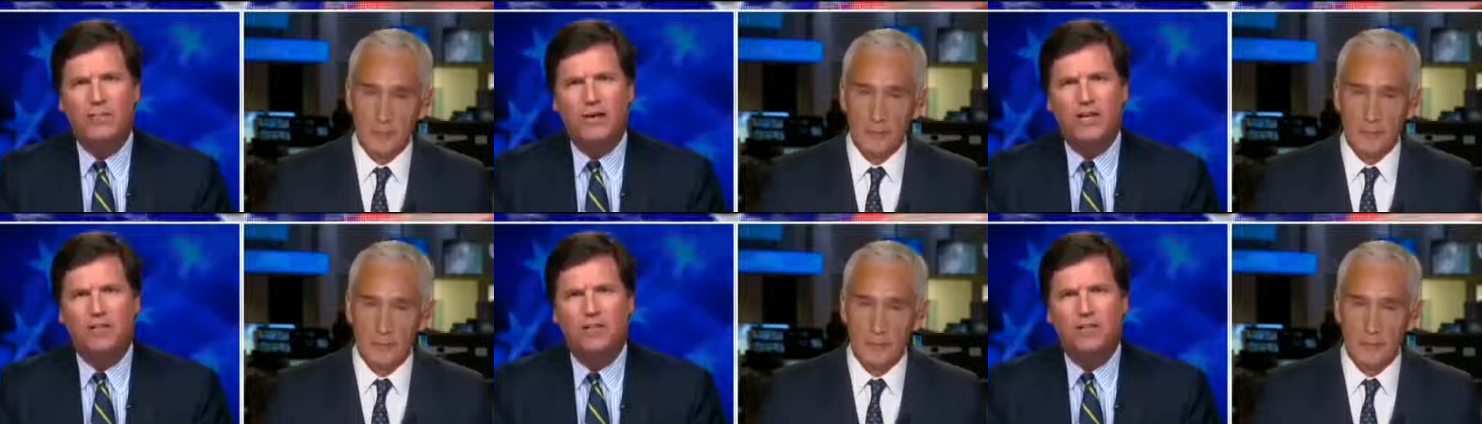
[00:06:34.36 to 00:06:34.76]
Speaker 1: the
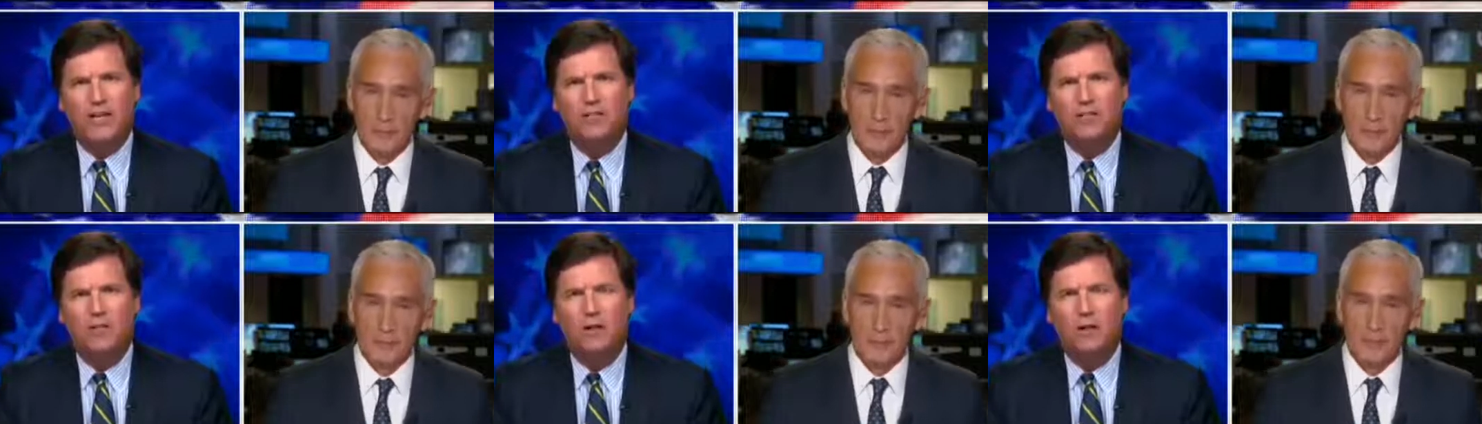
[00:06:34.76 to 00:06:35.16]
mix of
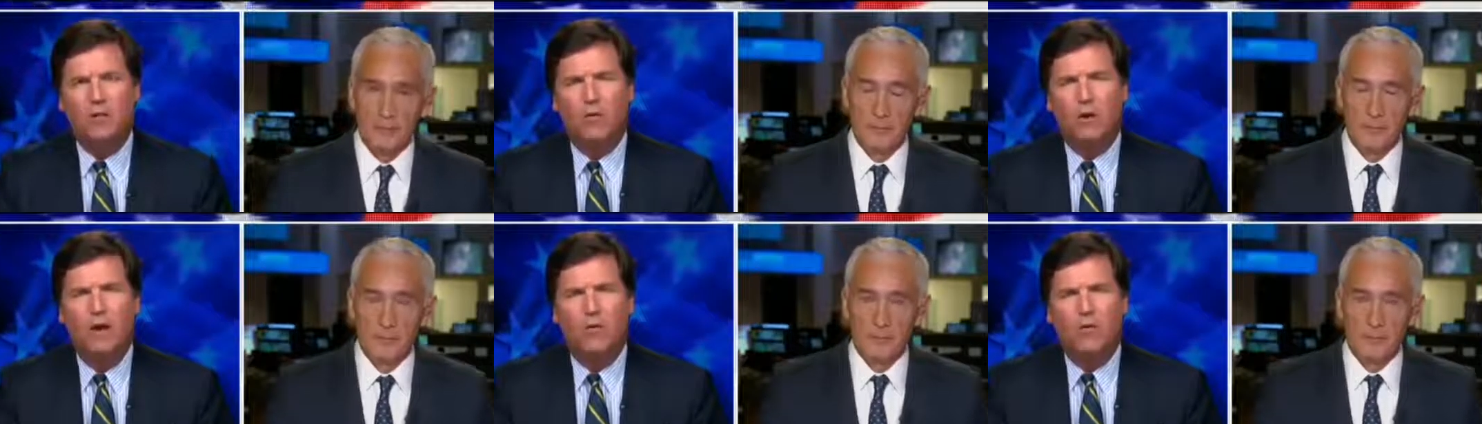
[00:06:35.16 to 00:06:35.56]

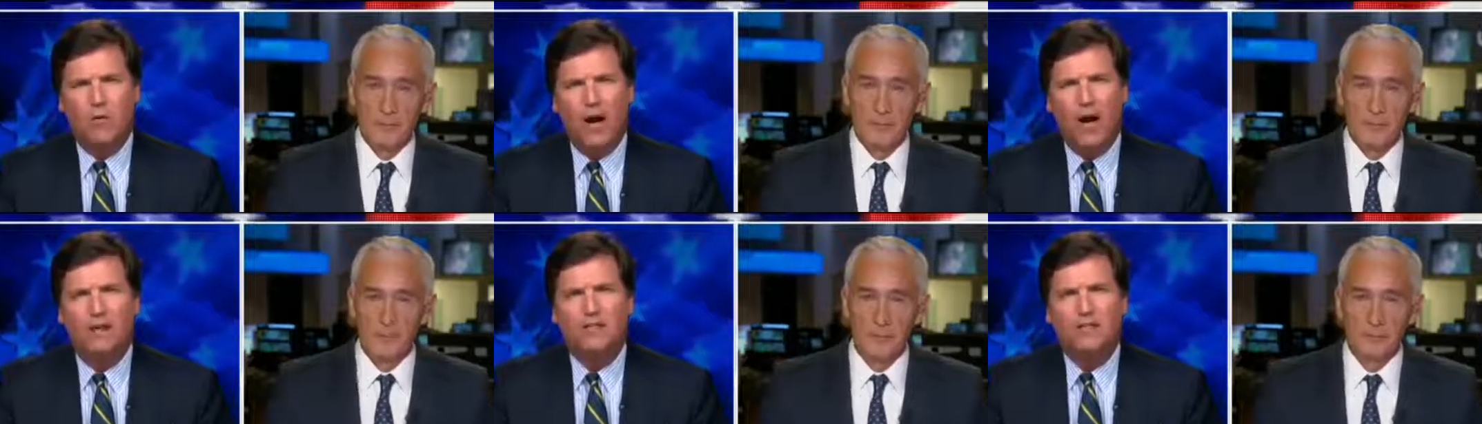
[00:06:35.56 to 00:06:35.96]
Mexico, the
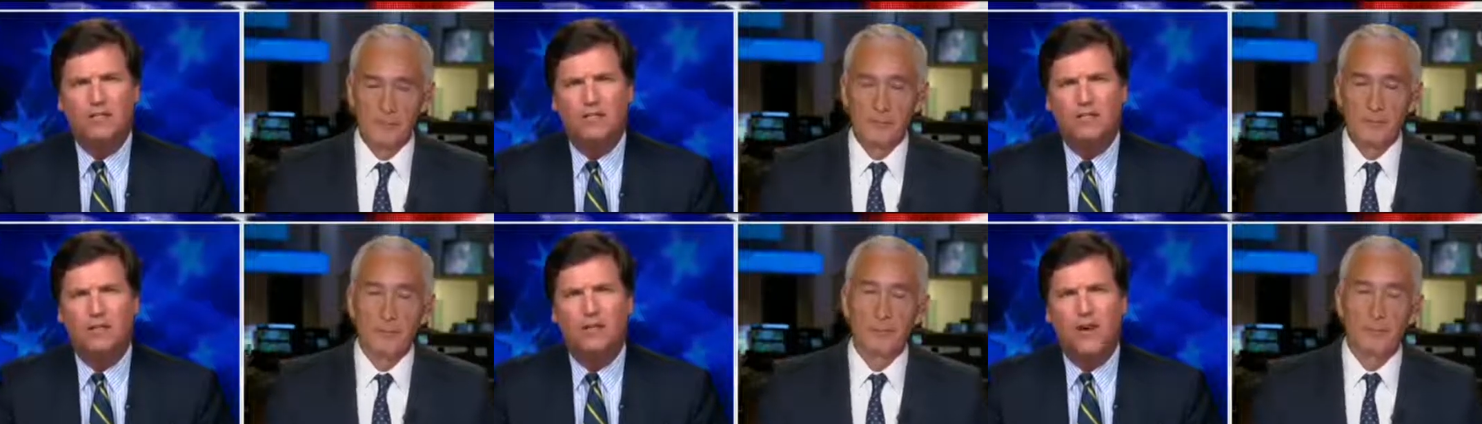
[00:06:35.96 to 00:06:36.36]

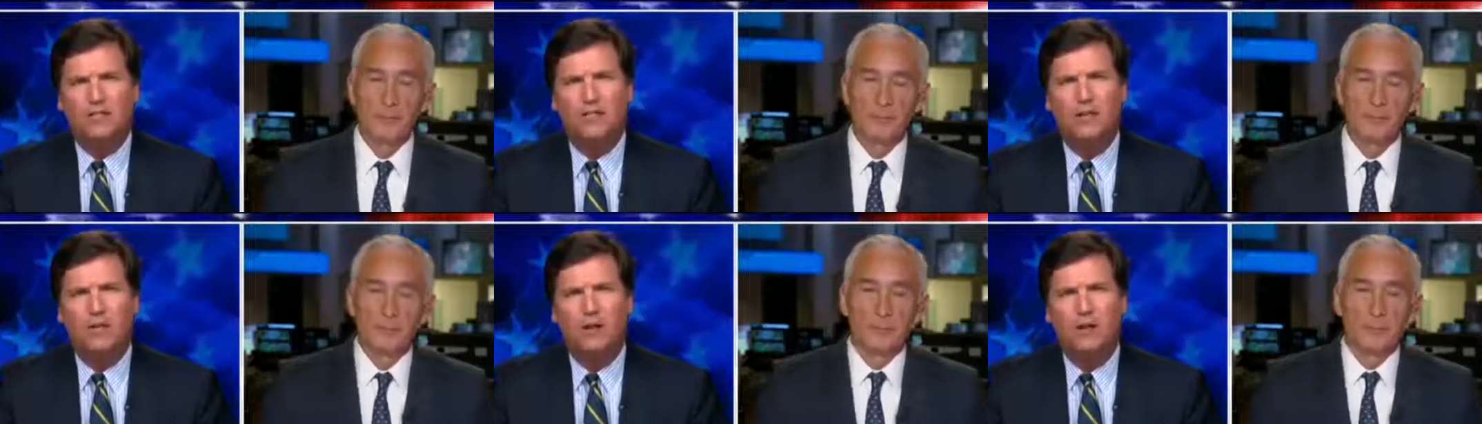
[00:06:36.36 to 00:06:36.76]
politics of
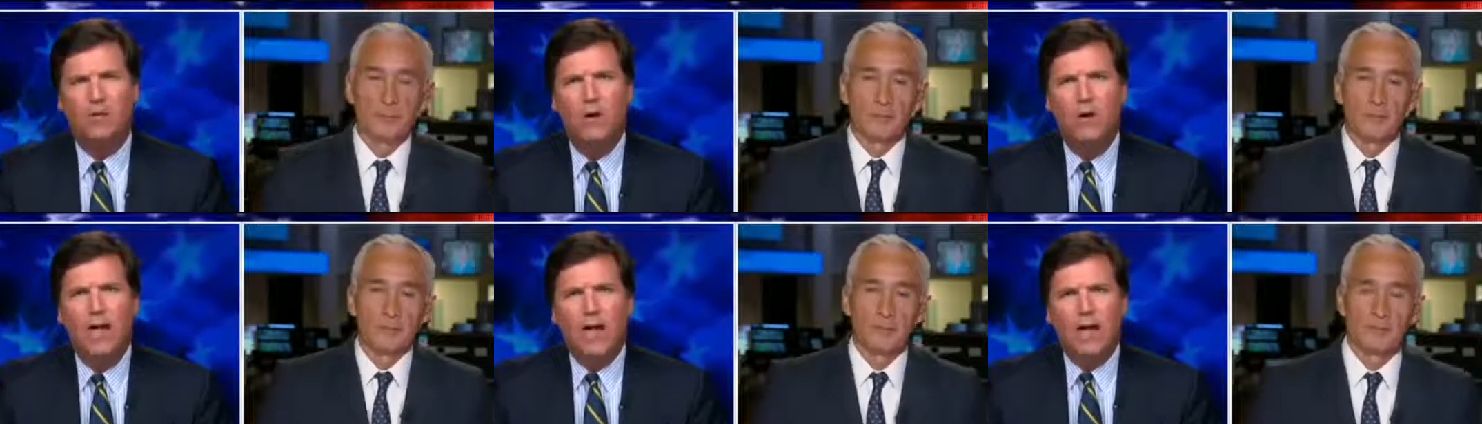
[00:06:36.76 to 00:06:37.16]

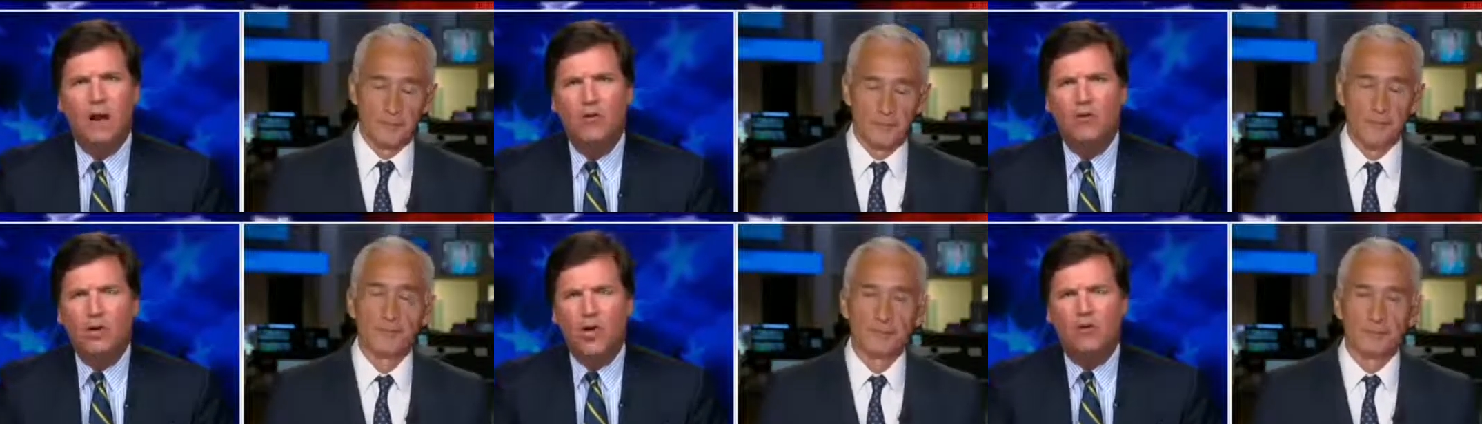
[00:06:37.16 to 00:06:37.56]
Mexico, and
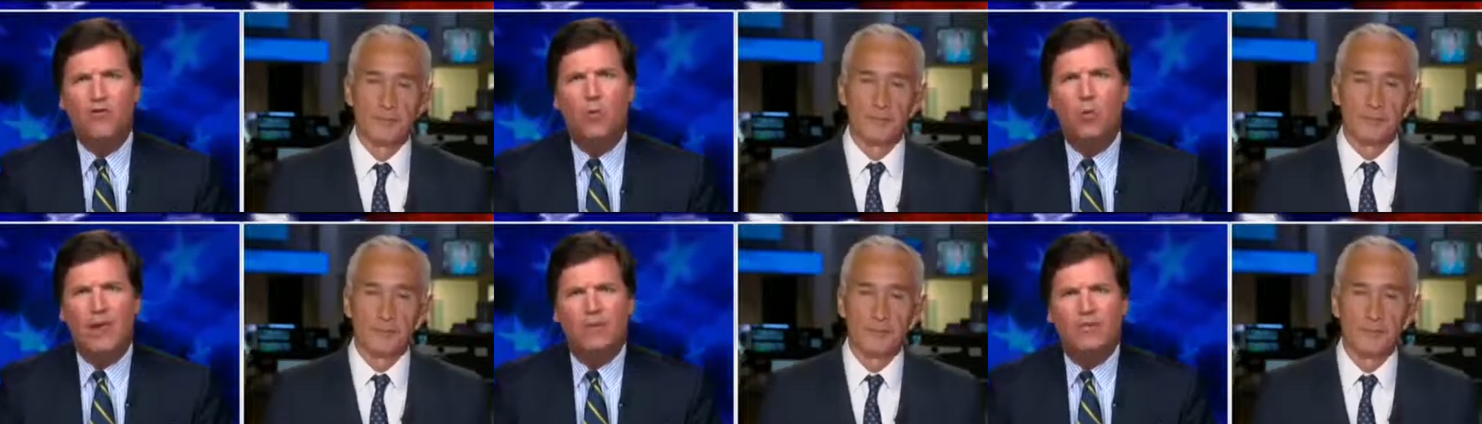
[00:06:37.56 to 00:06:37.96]
undercut
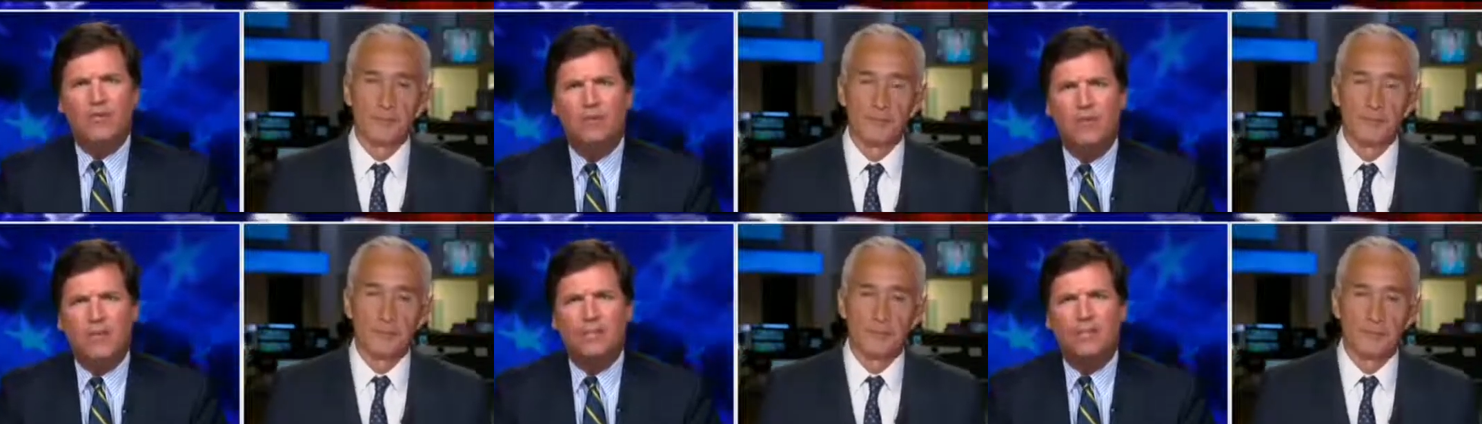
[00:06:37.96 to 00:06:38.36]
the
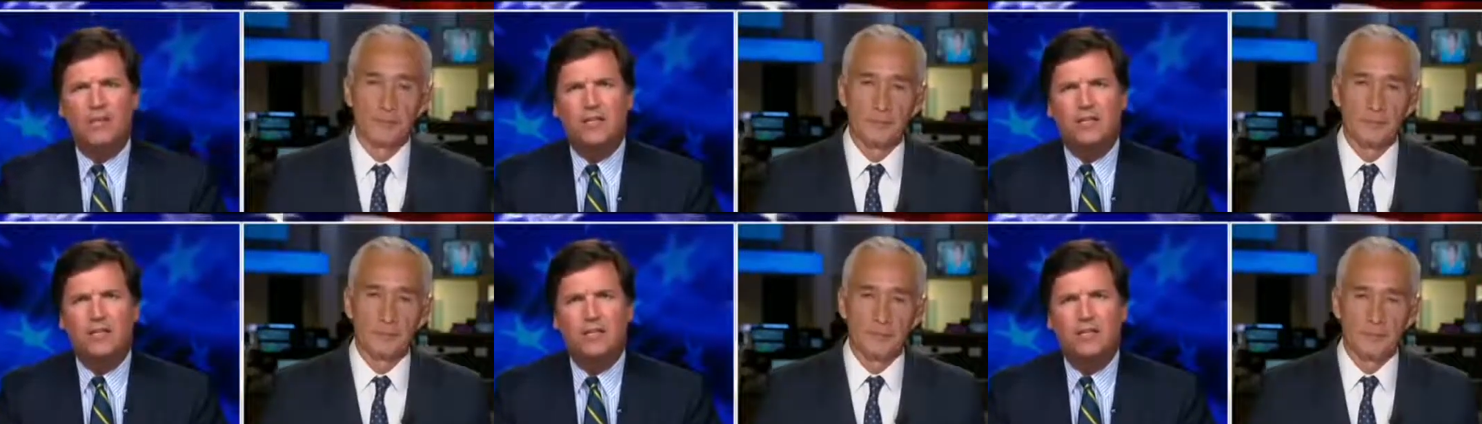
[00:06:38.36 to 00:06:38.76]
wages of
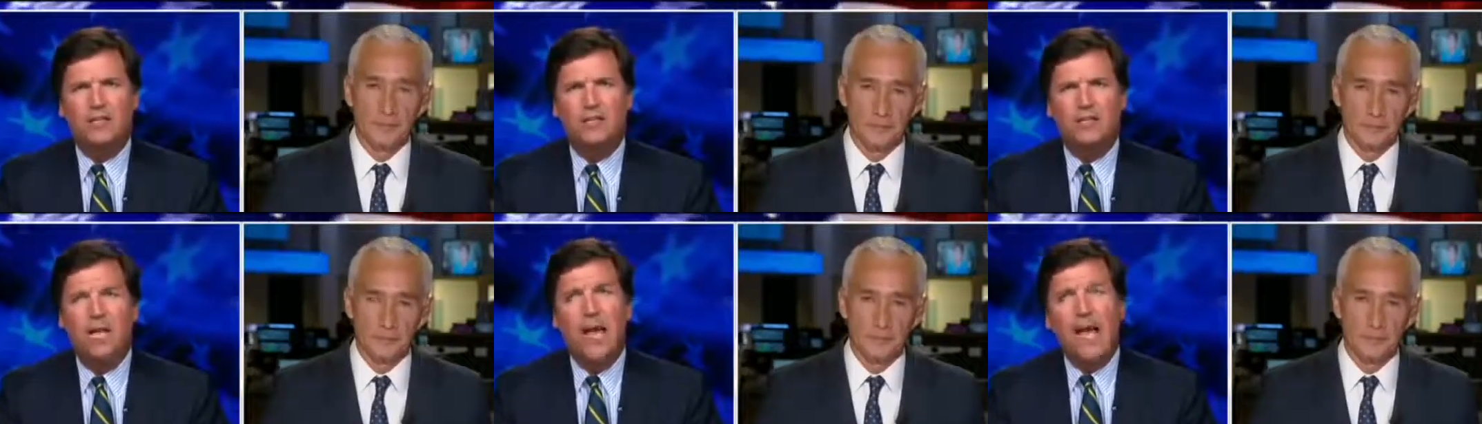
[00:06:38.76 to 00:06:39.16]
Mexican
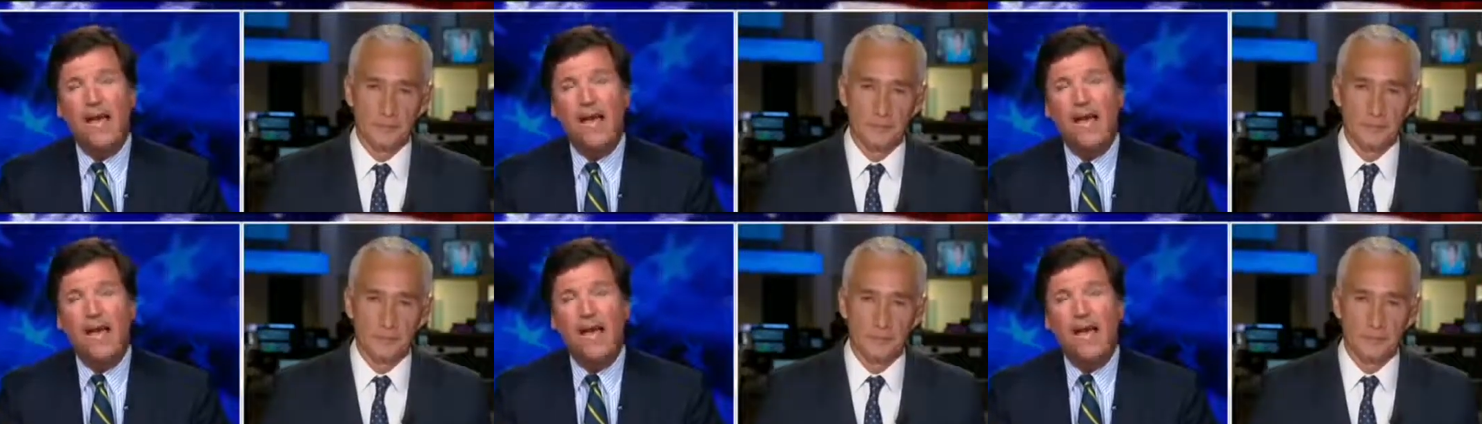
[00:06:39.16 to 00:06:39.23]
citizens.